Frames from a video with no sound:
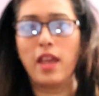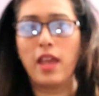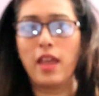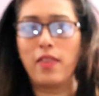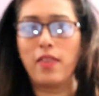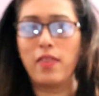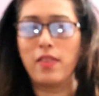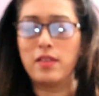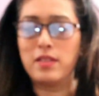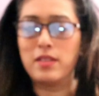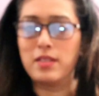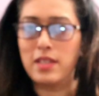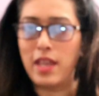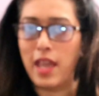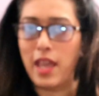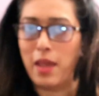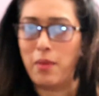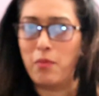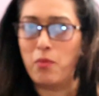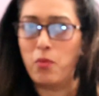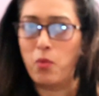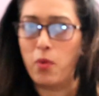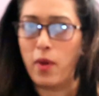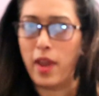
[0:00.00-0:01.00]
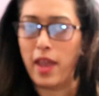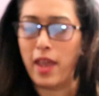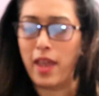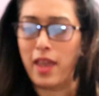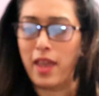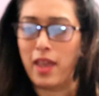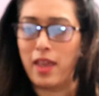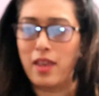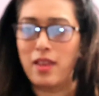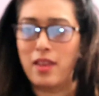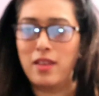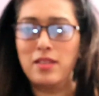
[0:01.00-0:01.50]
in the same
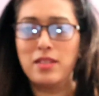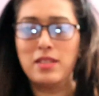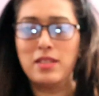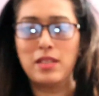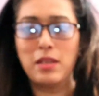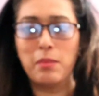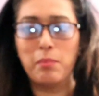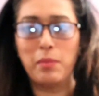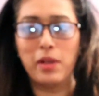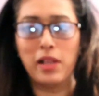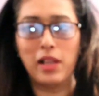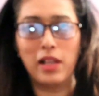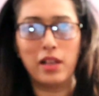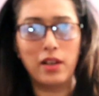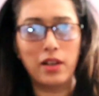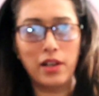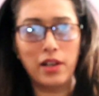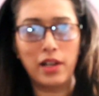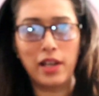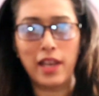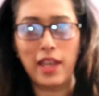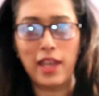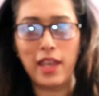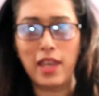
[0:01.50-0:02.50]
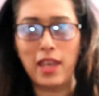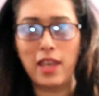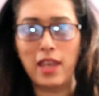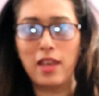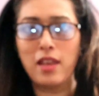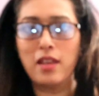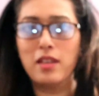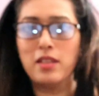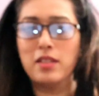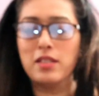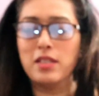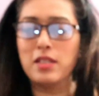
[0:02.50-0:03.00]
way, similarly,
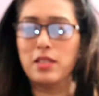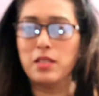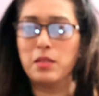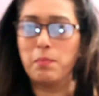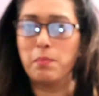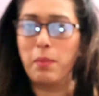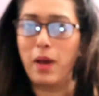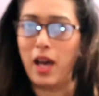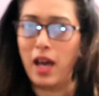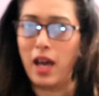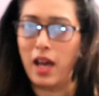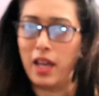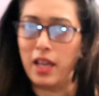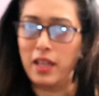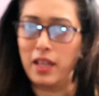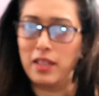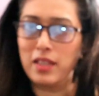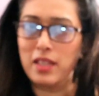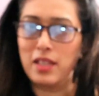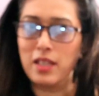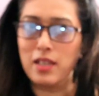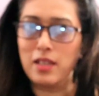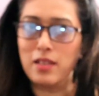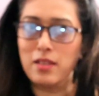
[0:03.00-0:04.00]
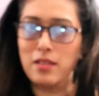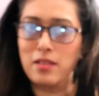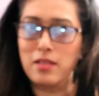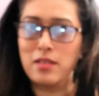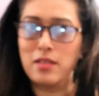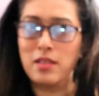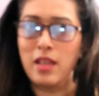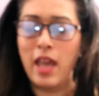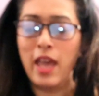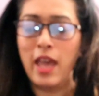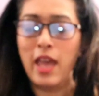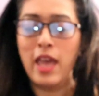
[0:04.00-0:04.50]
despite
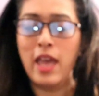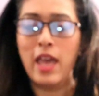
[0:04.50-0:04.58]
this,